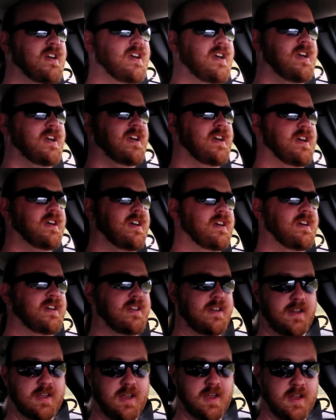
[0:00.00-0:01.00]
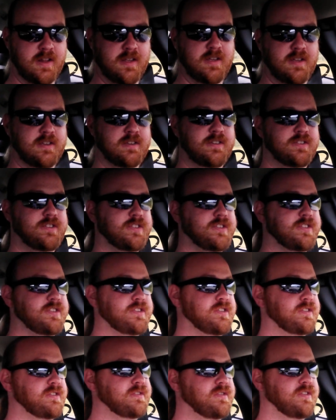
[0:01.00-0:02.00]
and it
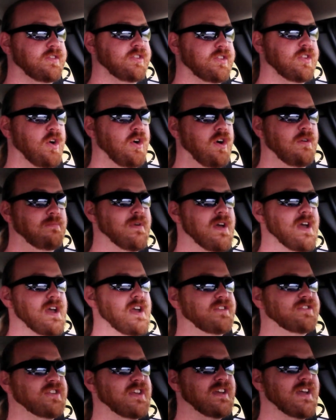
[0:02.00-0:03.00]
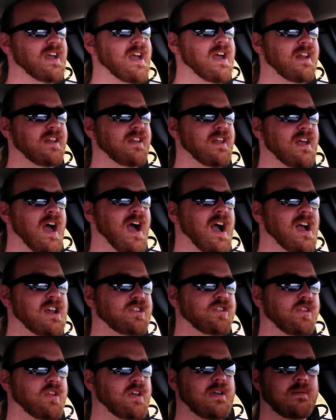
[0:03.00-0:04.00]
is so amazing. It
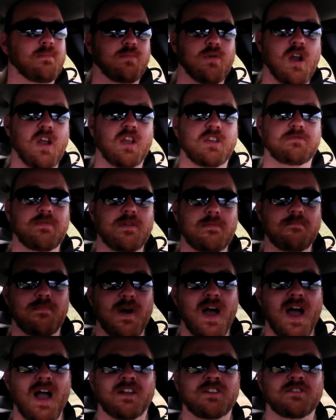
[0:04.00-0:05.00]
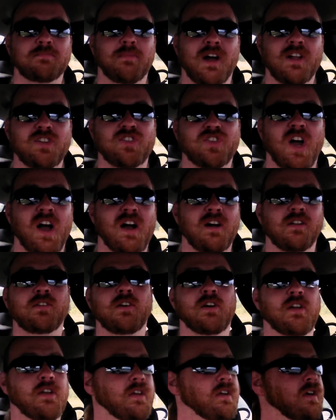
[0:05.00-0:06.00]
actually brings me back to my
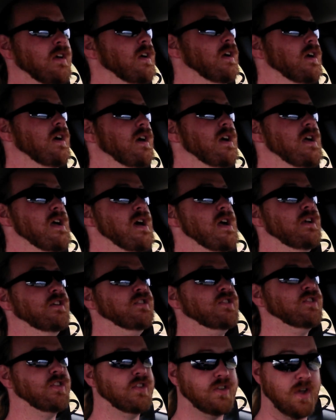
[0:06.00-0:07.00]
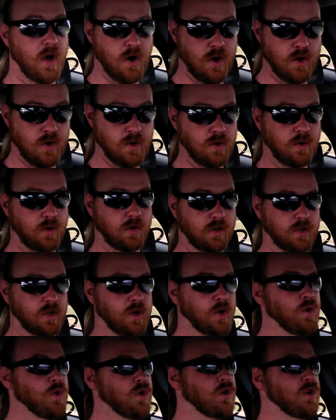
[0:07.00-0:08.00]
childhood. It is so
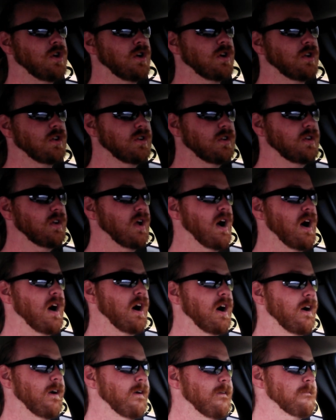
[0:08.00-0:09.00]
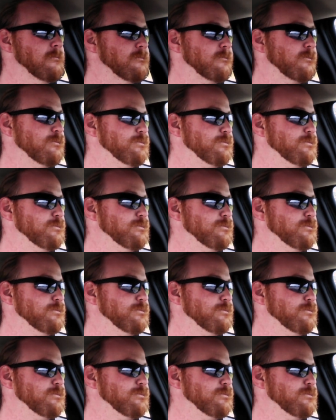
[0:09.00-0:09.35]
cool. Um,